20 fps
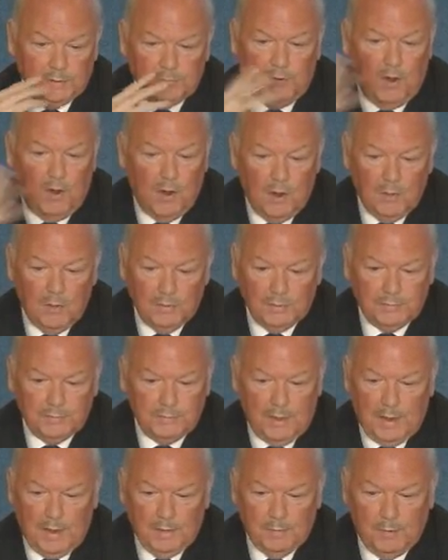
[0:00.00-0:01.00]
of all the
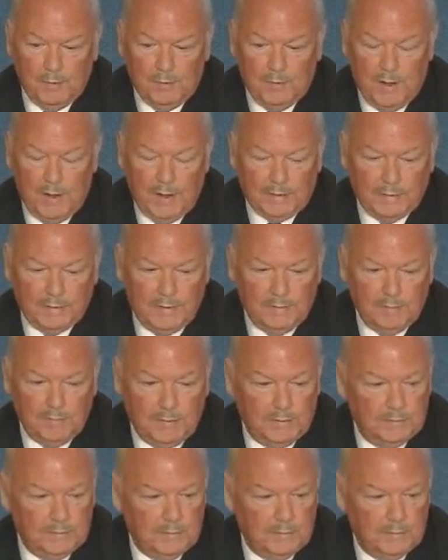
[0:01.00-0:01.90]
cyber activity,